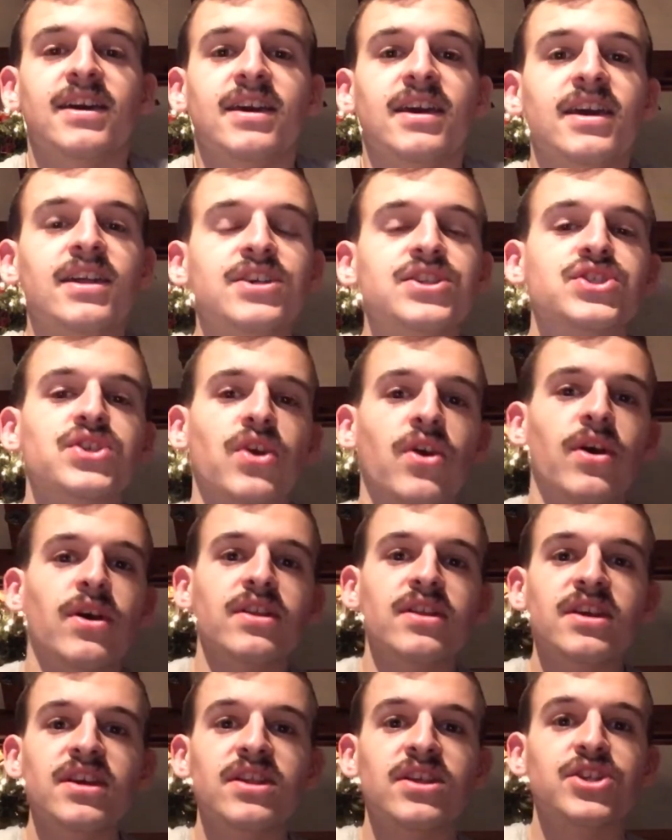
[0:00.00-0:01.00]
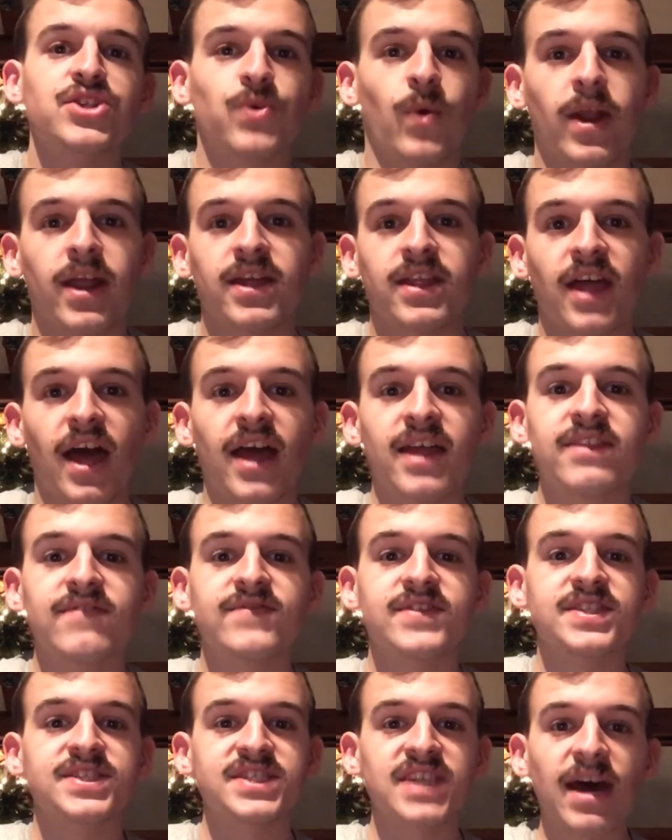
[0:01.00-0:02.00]
It is currently the 29th
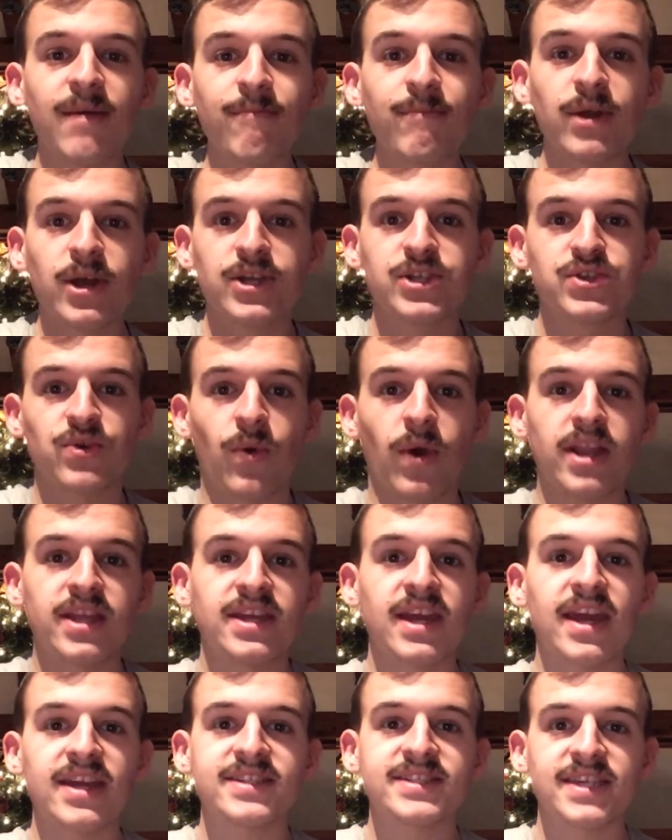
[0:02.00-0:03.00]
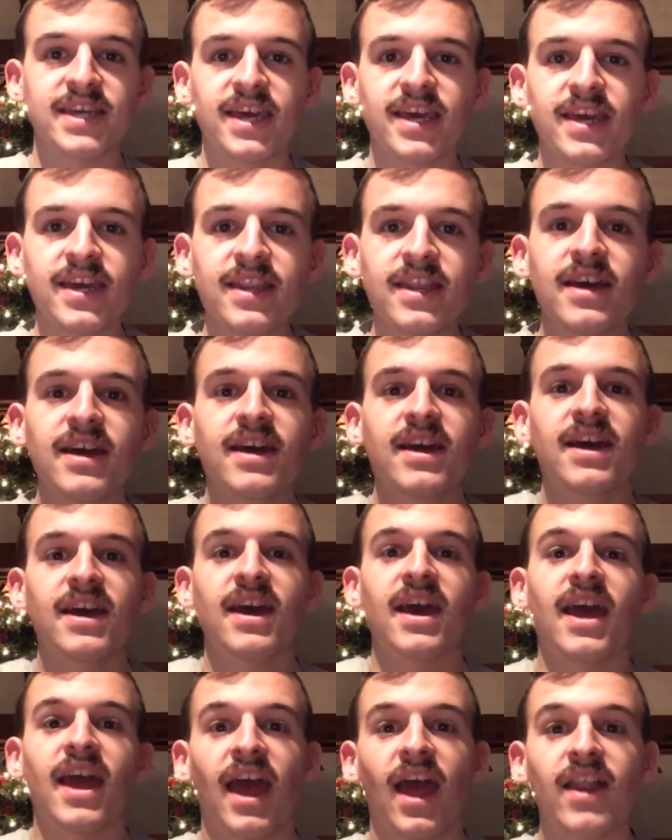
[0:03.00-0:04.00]
of December, 2018,
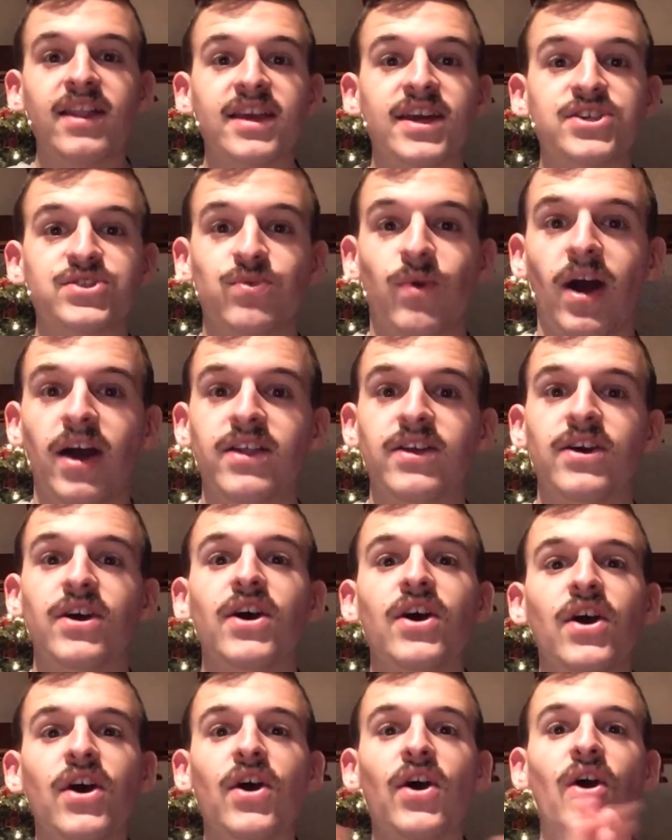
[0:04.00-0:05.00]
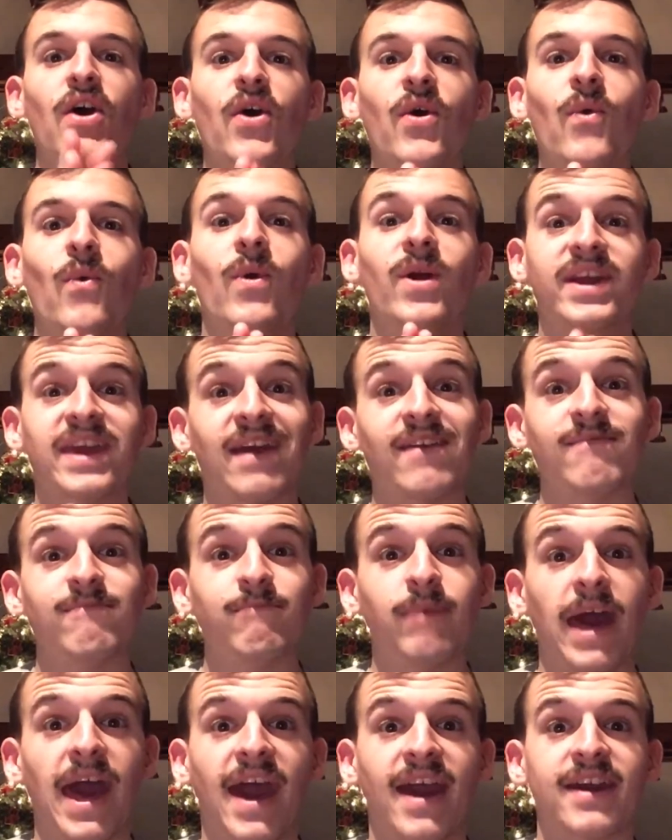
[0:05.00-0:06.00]
and guess what? We're
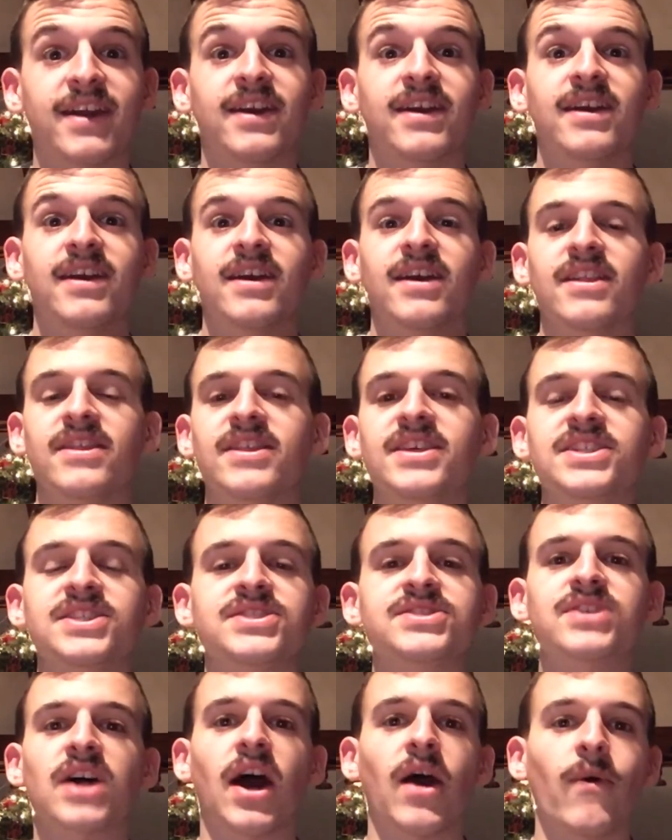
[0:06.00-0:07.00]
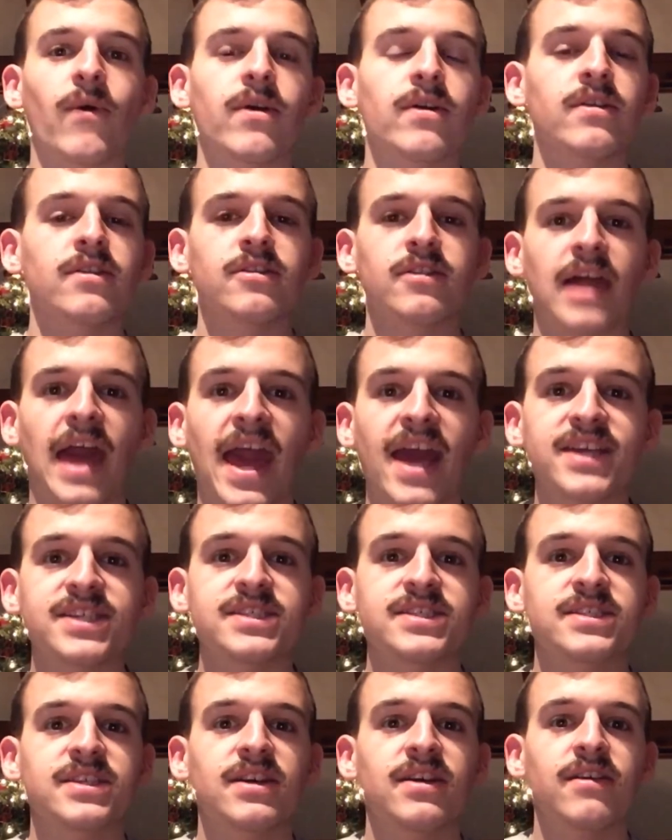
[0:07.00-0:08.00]
getting back. This is our
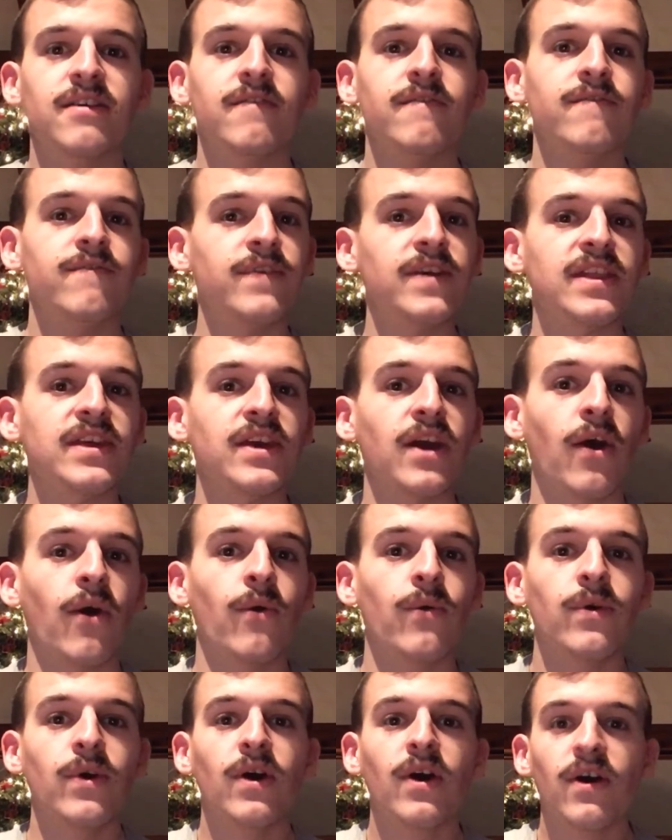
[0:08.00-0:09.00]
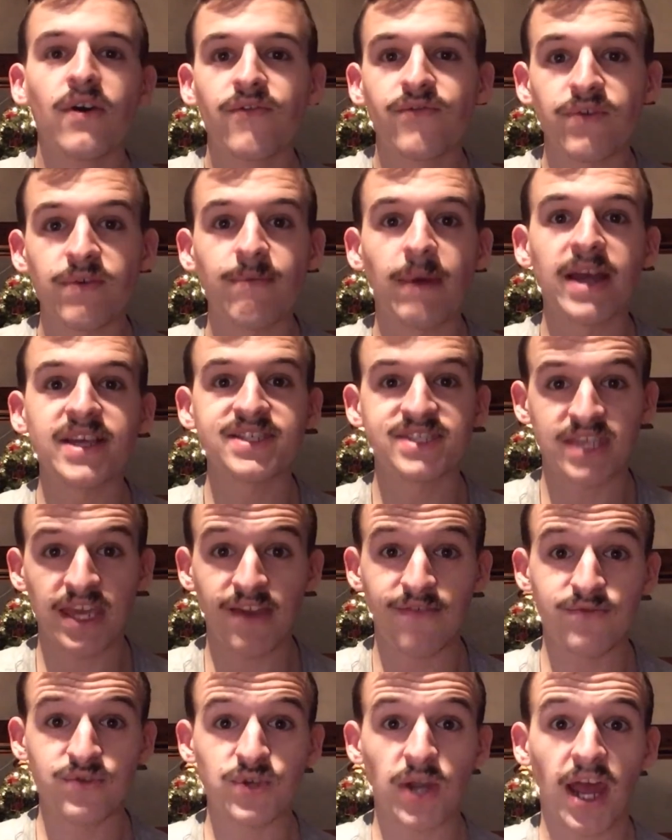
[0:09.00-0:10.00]
last video for my
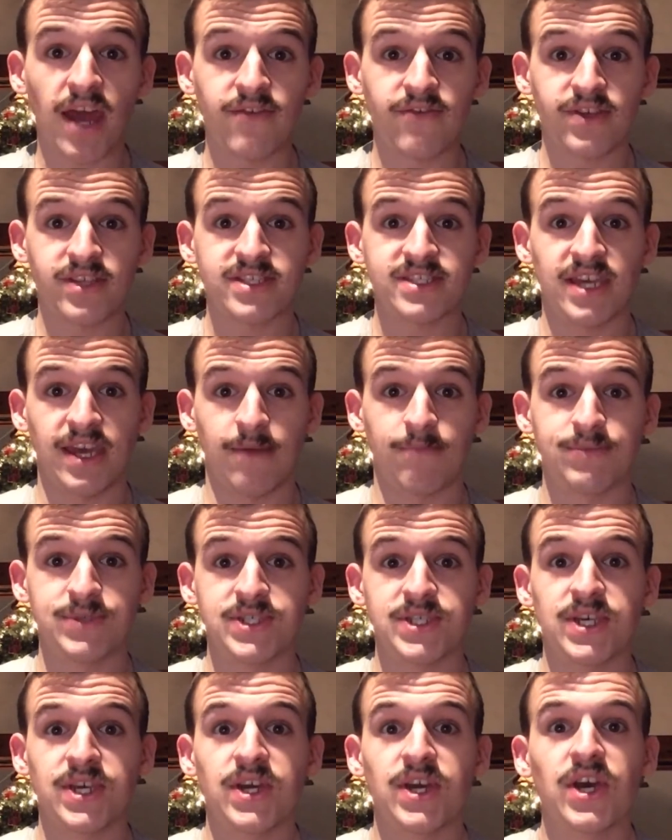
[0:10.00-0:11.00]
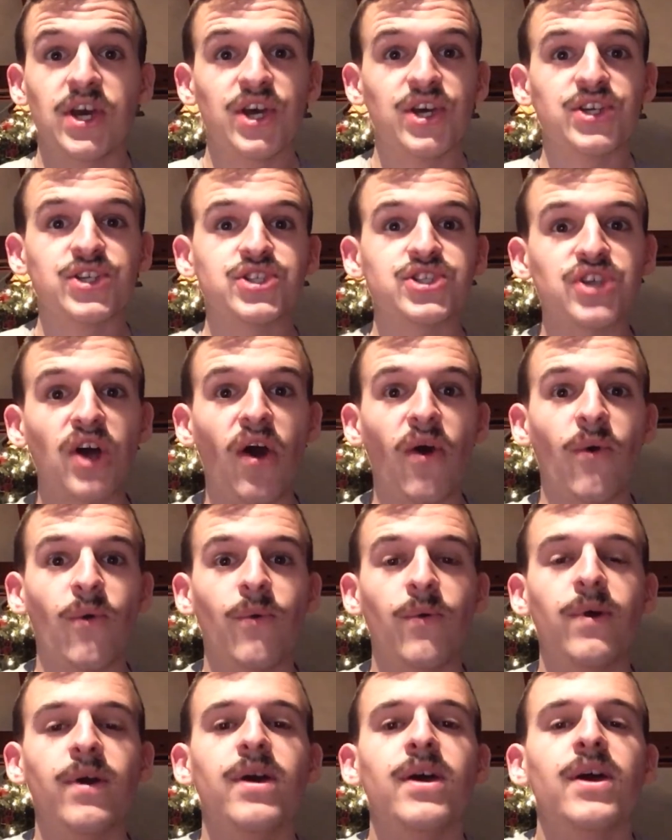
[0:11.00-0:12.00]
safe driving tips. So,
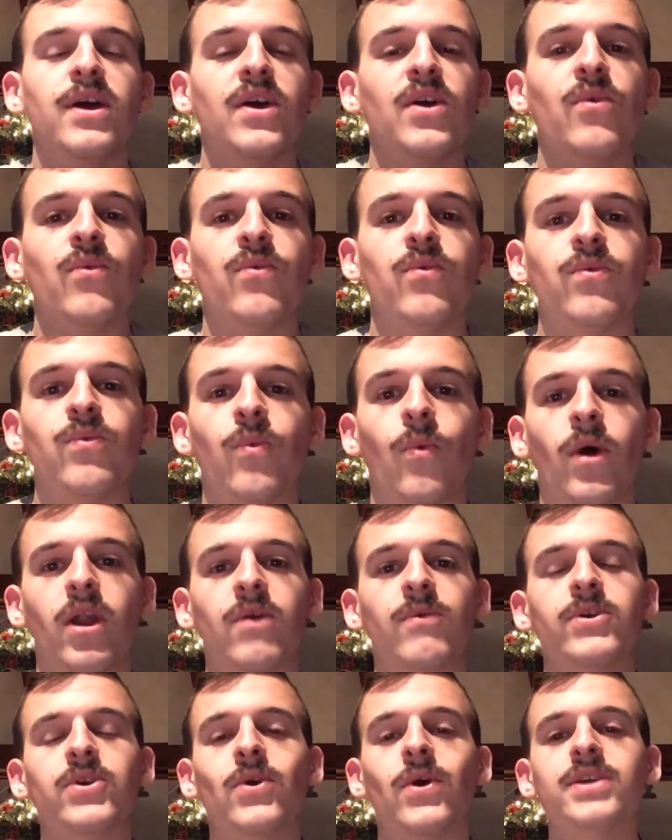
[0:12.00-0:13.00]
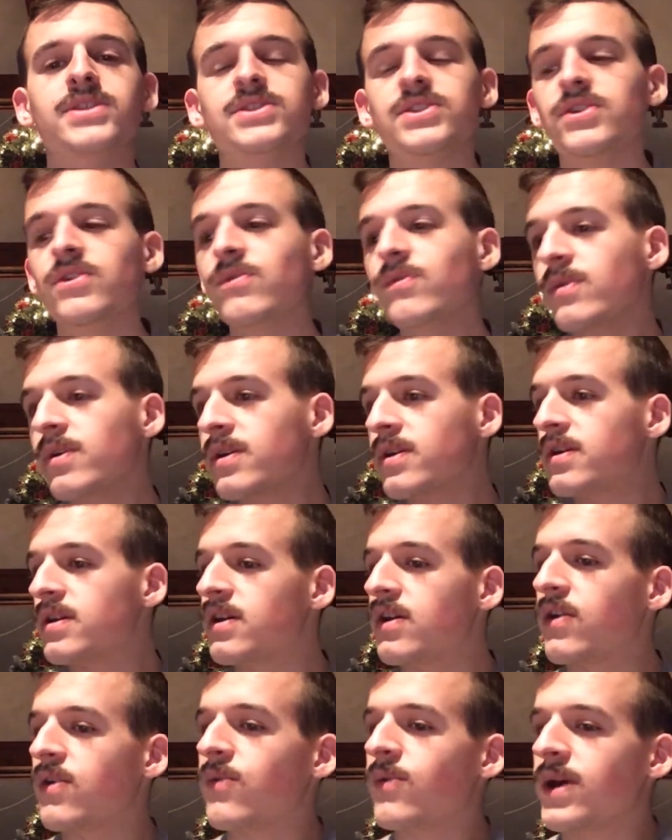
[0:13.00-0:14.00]
what are we going to do?
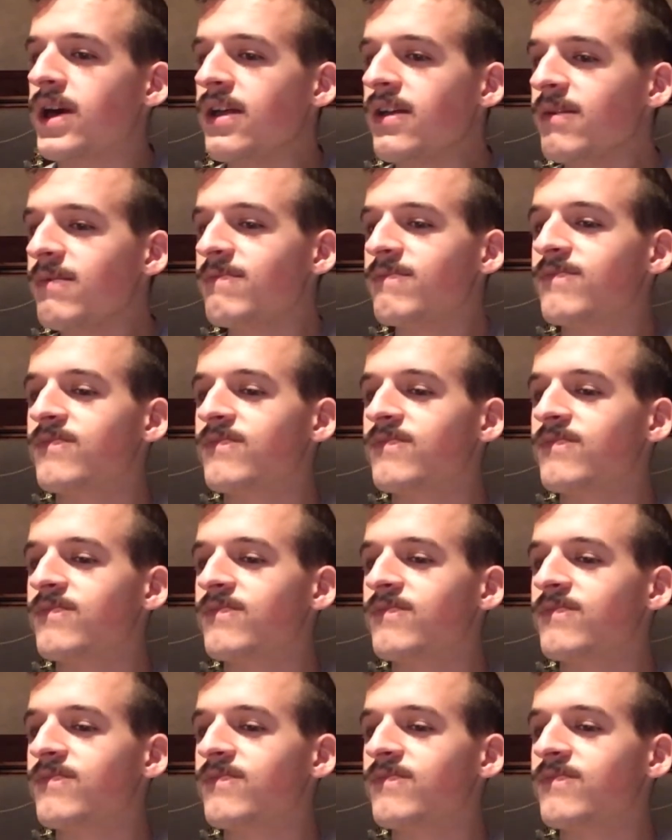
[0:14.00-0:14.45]
Well,